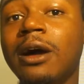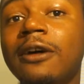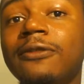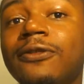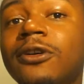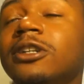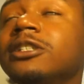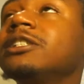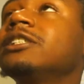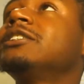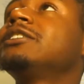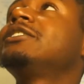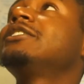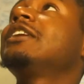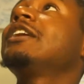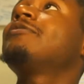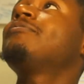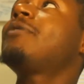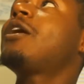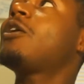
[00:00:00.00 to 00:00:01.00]
My first
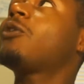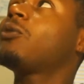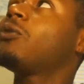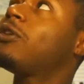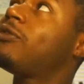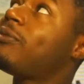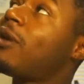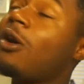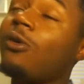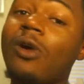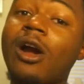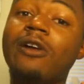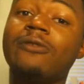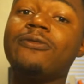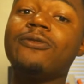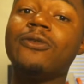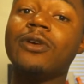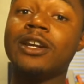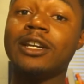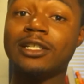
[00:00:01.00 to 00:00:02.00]
instinct, if my if my
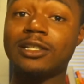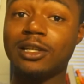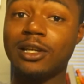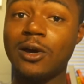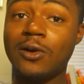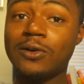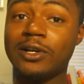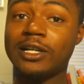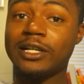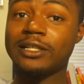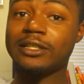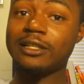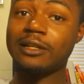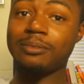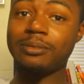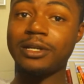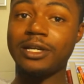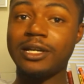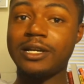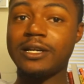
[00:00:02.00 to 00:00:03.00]
rifle and it's loaded is
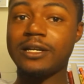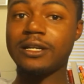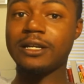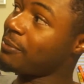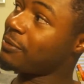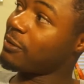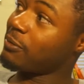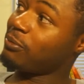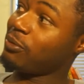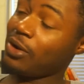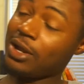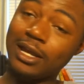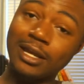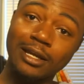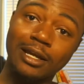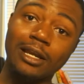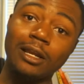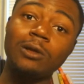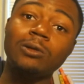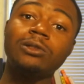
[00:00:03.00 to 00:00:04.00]
up here, I'm gonna bring
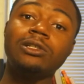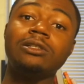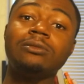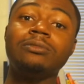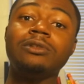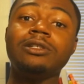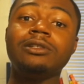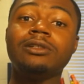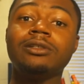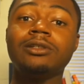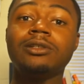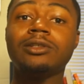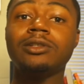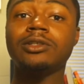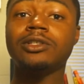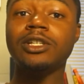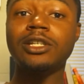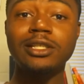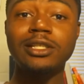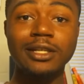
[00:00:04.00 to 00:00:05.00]
it close to me
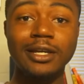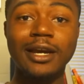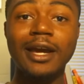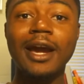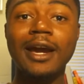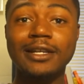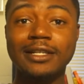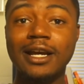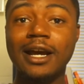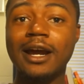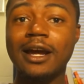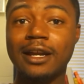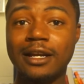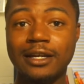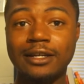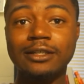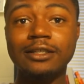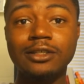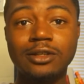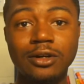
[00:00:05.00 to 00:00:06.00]
just in case I gotta,
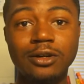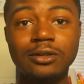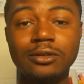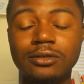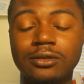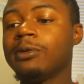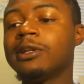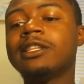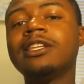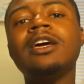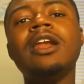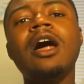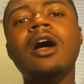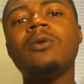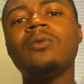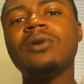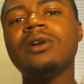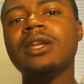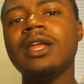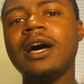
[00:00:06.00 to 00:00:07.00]
you know. But then I
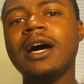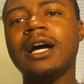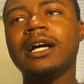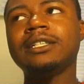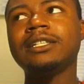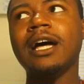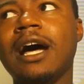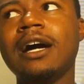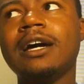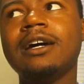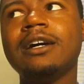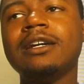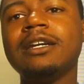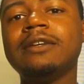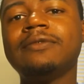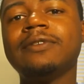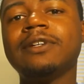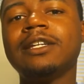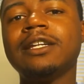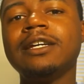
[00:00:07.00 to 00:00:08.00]
realized I couldn't
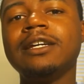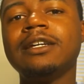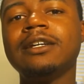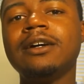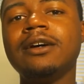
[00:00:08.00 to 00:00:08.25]
even lean